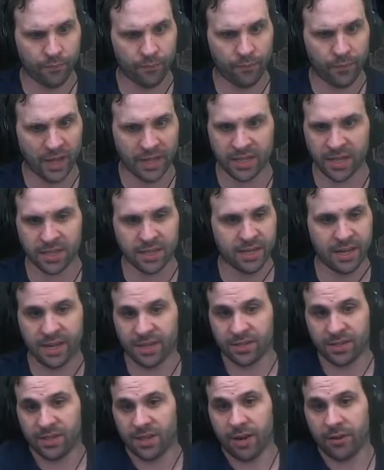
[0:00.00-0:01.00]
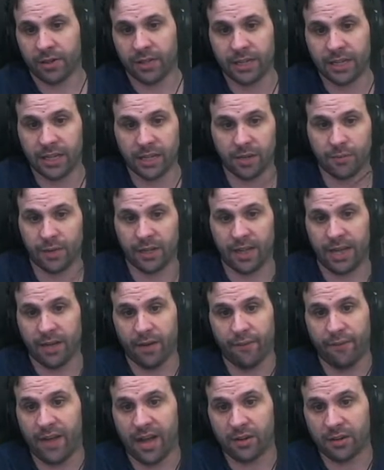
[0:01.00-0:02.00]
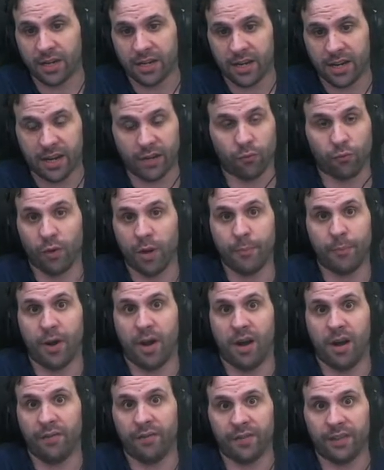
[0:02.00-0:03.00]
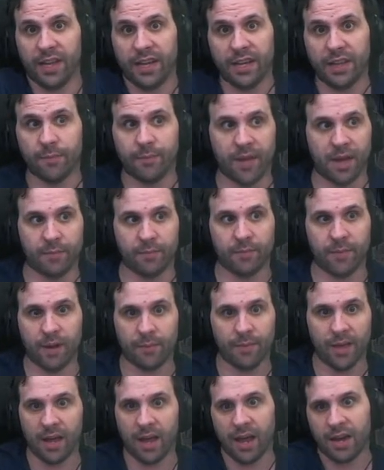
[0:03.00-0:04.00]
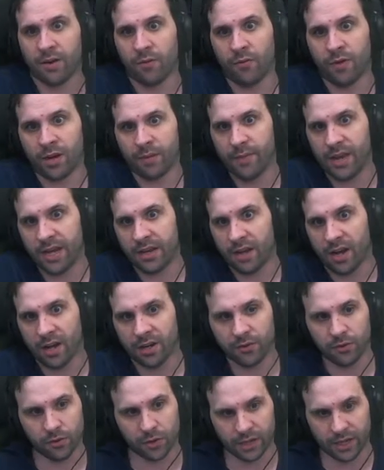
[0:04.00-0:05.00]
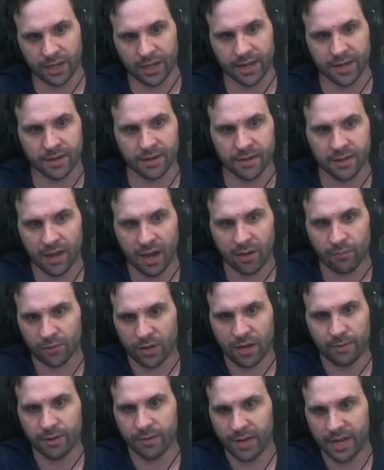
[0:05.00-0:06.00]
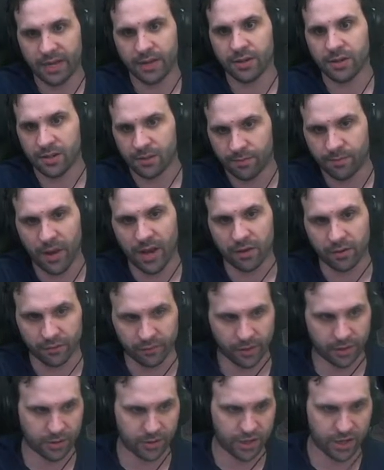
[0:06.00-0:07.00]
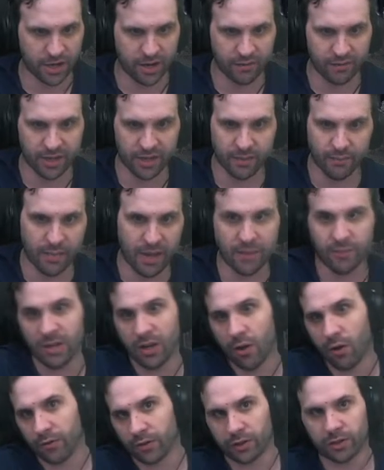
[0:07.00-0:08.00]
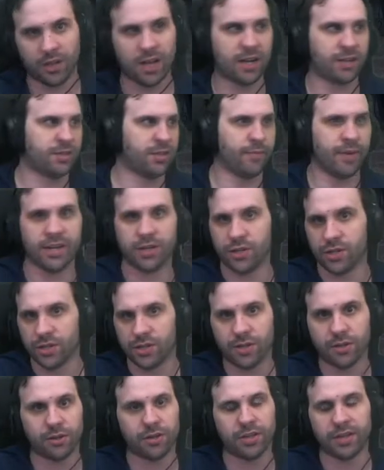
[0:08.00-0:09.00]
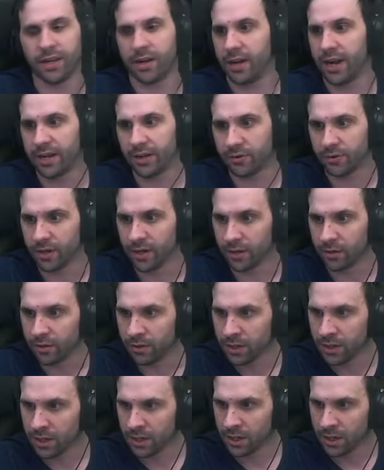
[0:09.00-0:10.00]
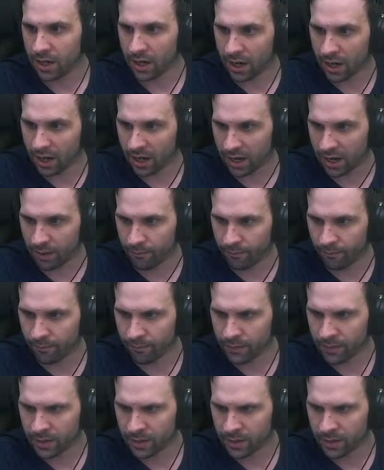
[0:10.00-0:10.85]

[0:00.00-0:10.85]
it doesn't necessarily need to be like a Falcon 9 ripoff. Like I'm not, I'm not, I don't want to make Condor again. I'll probably make a better version of it and maybe overclock some engines here and there. I don't know. Um,